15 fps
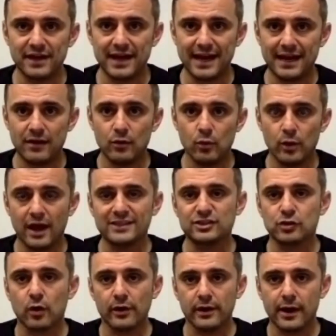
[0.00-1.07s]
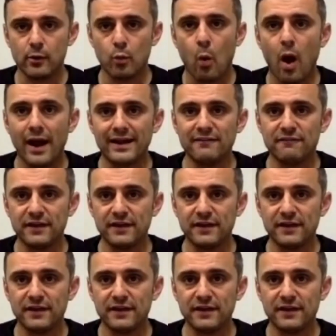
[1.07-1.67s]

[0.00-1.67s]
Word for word: and eight when I started a wine